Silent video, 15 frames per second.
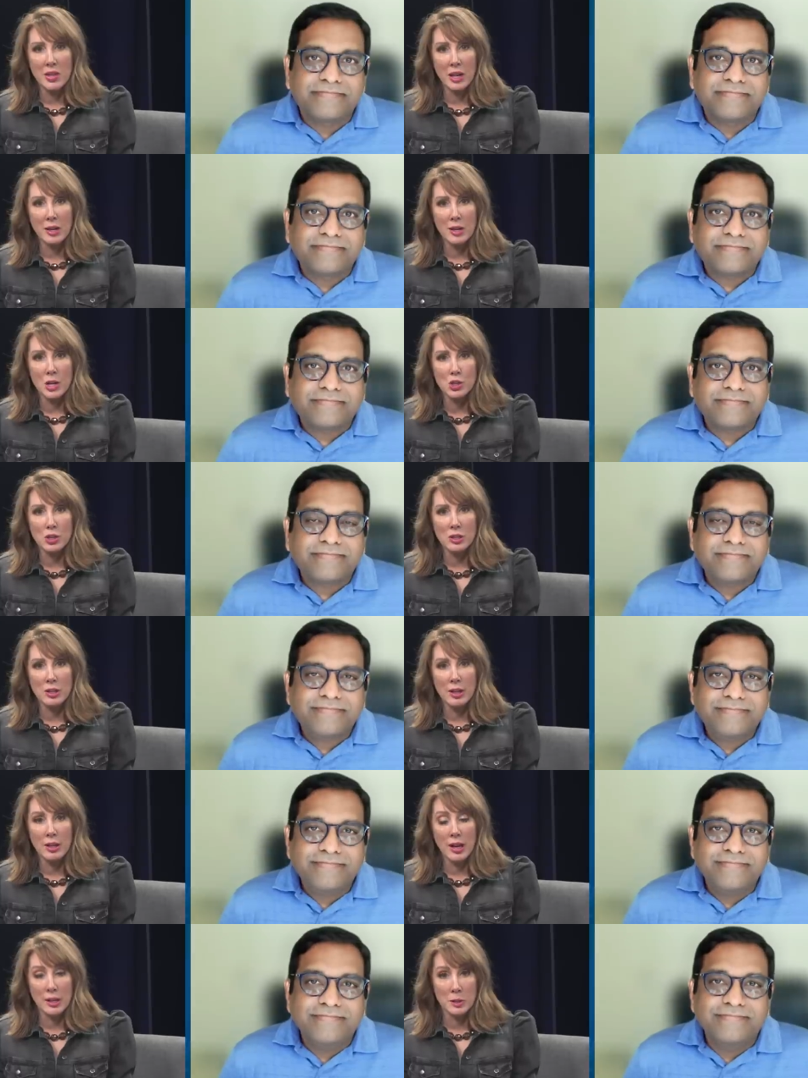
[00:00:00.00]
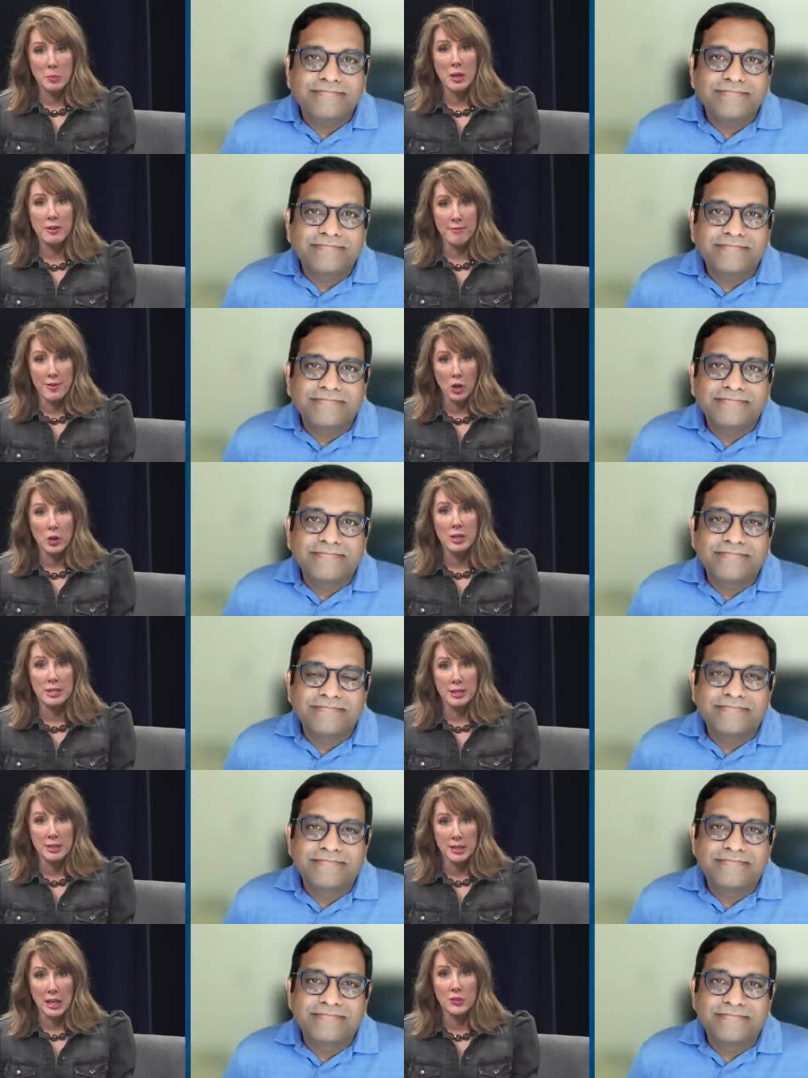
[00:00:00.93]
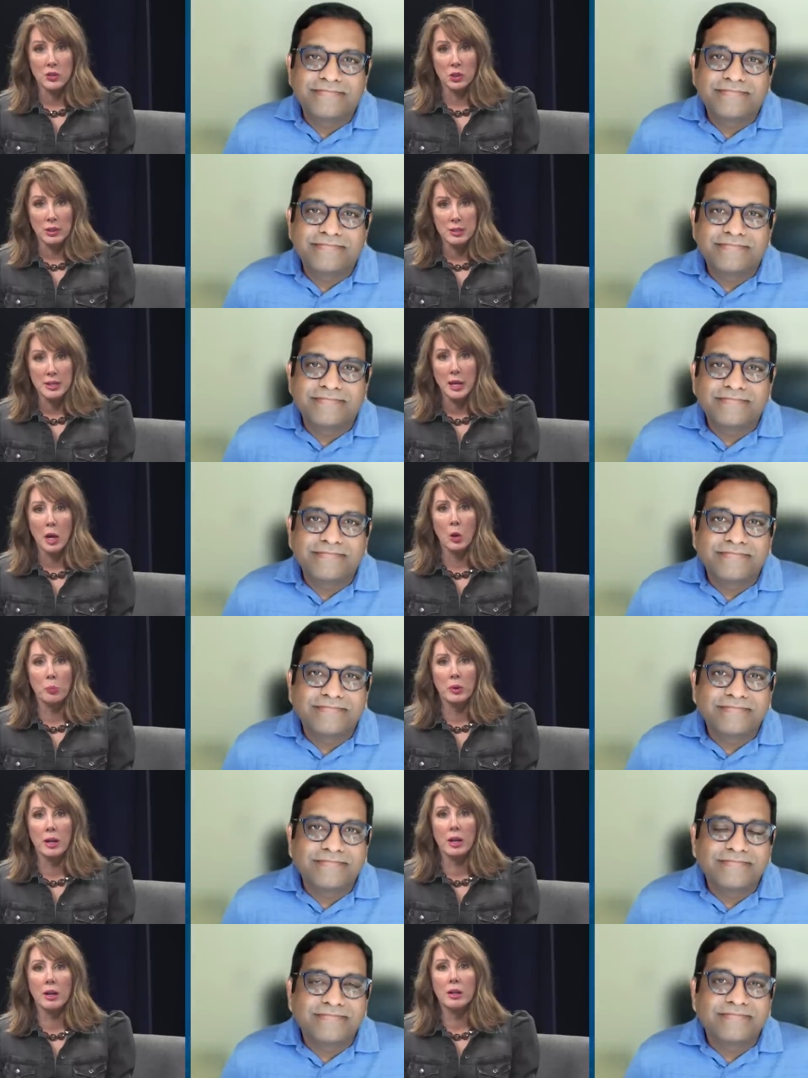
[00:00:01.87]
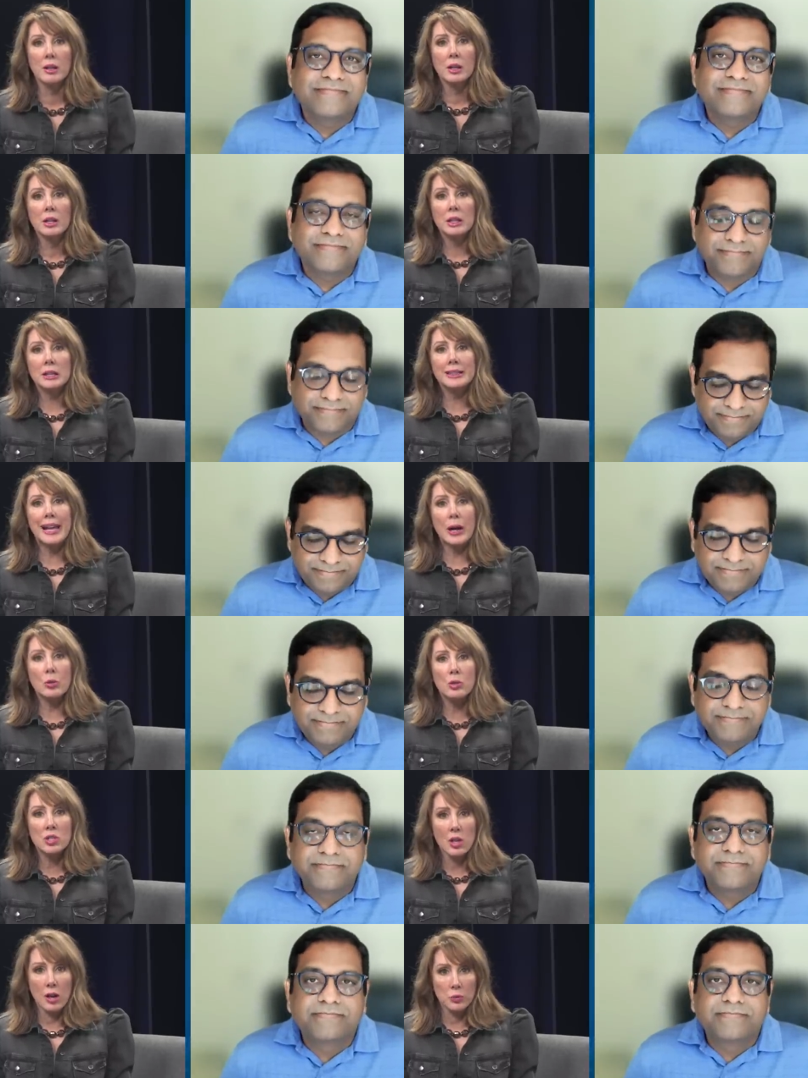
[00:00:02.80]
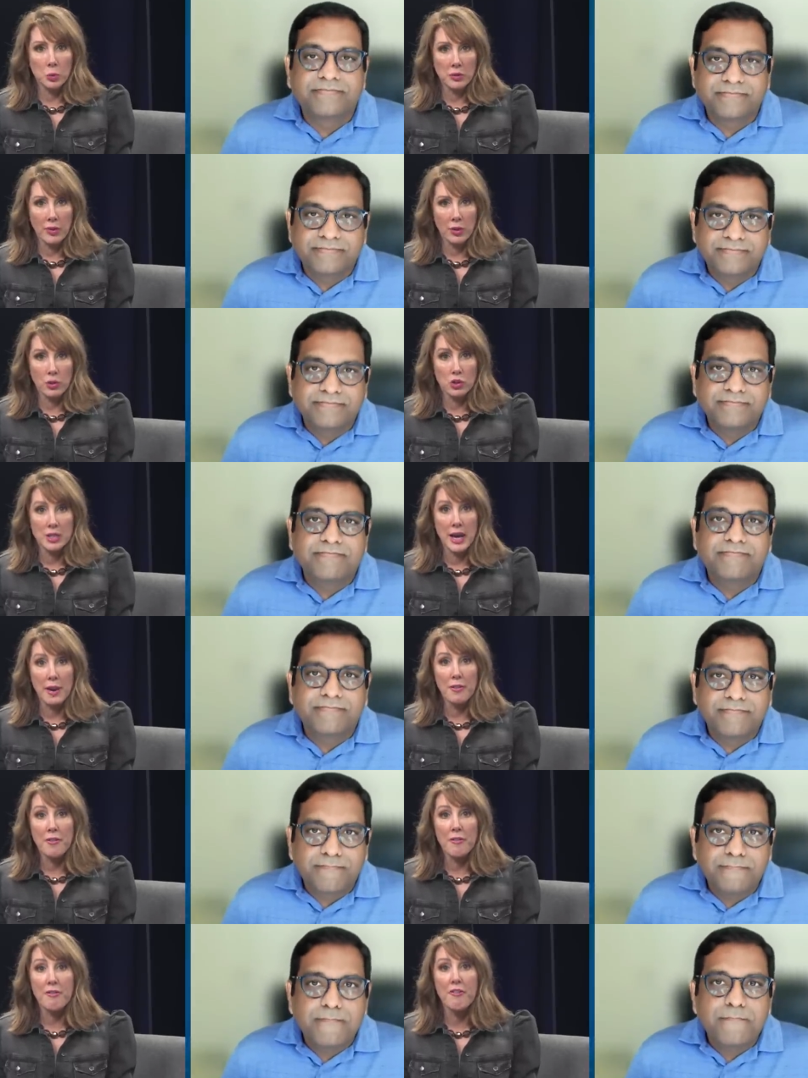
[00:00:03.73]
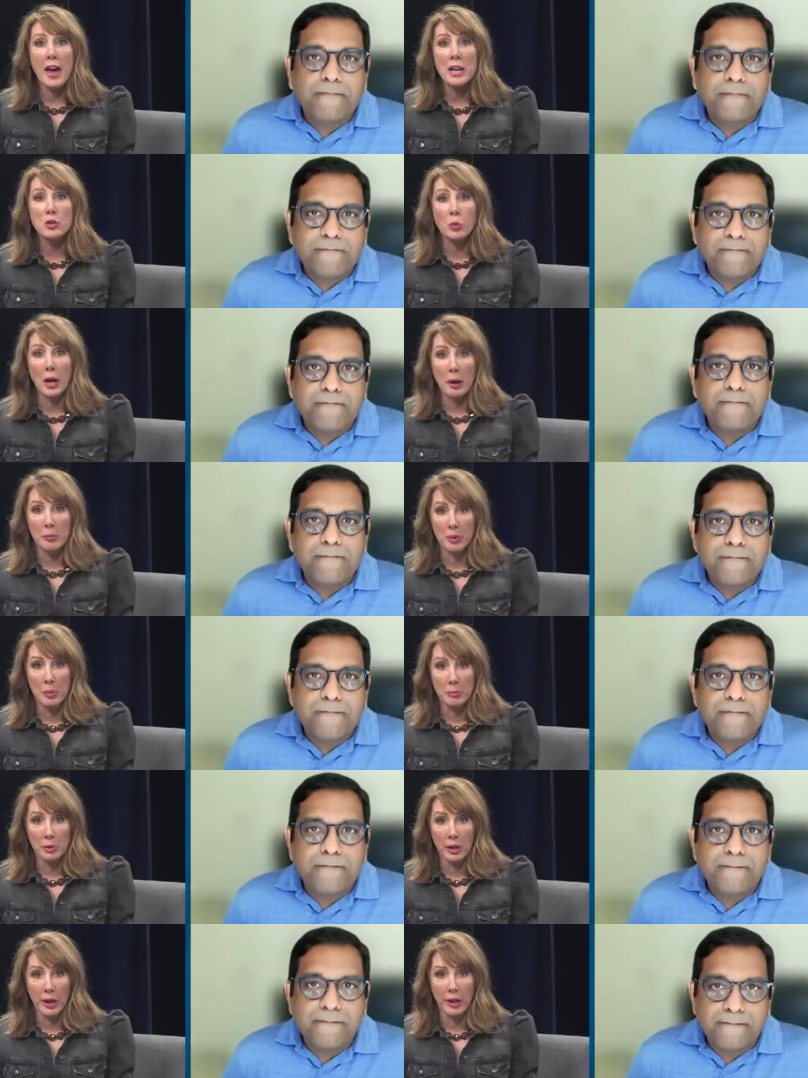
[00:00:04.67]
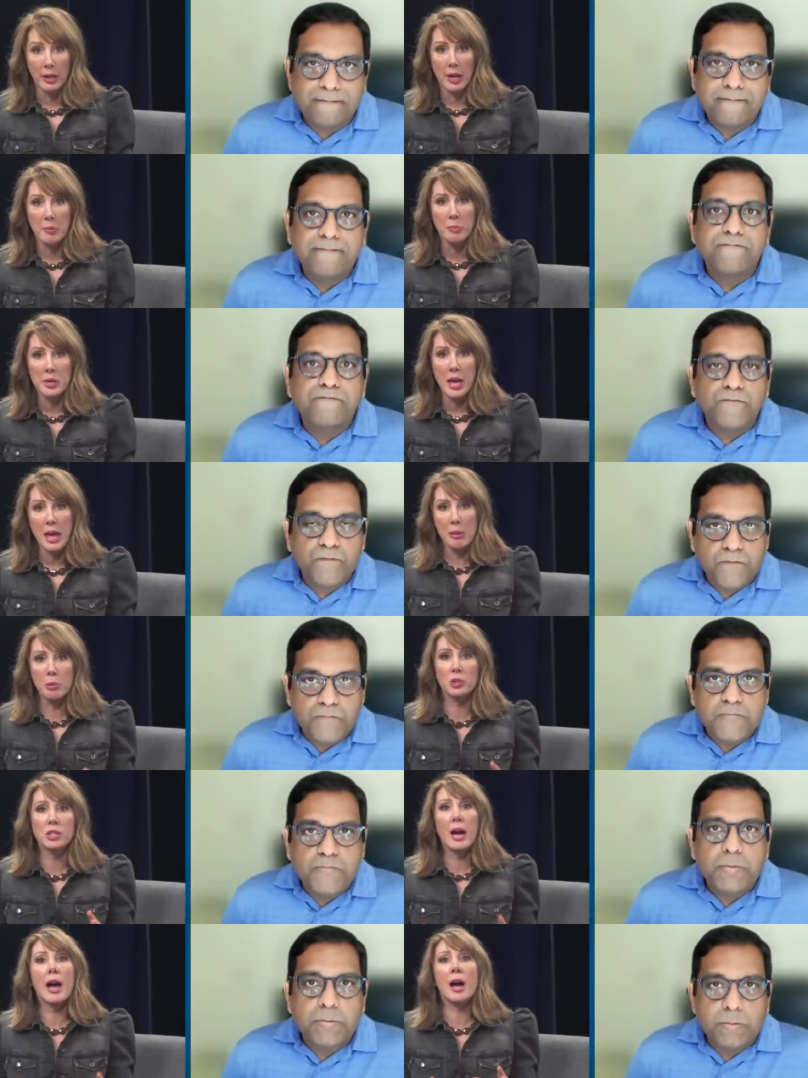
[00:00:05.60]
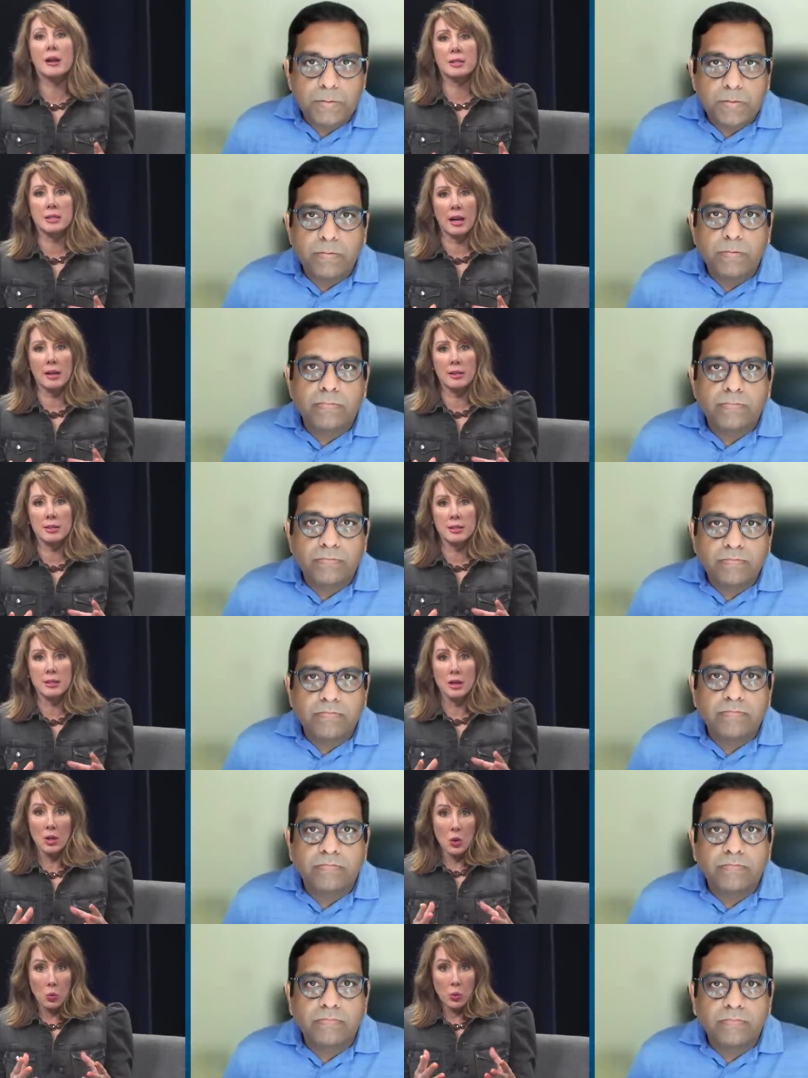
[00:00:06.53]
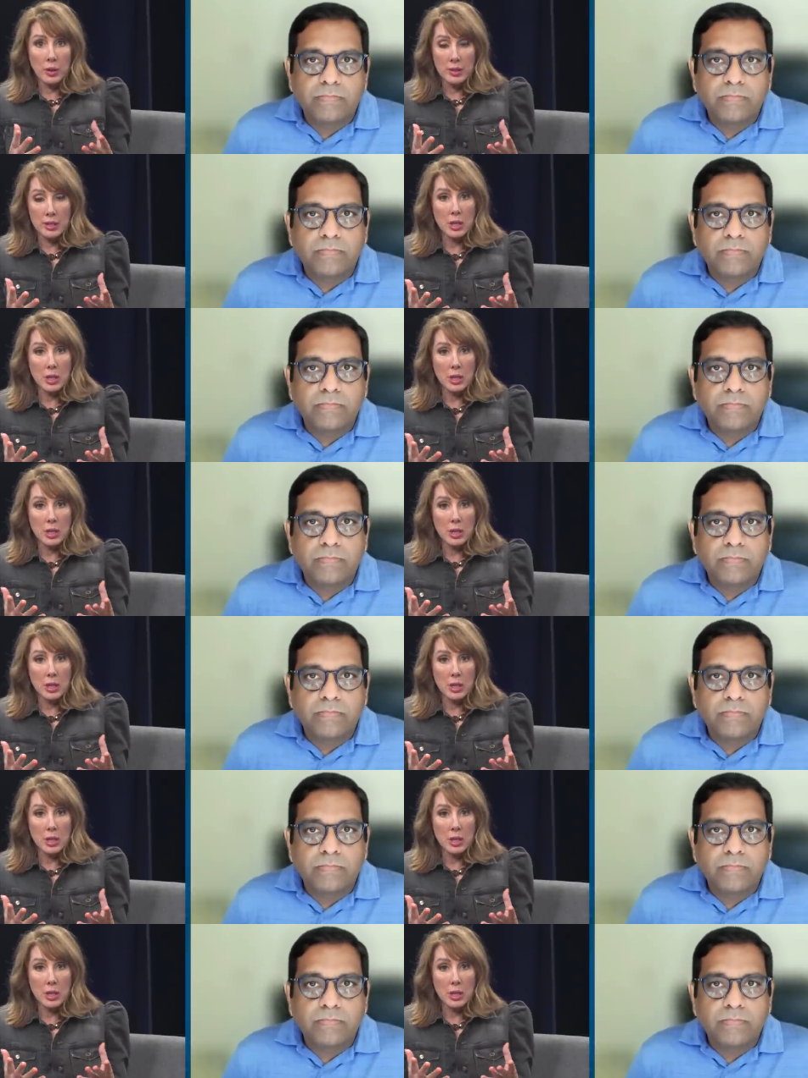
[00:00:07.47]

Speaker 1: that Anitian has been very successful is in helping cloud software vendors get FedRAMP compliant and be able to access what is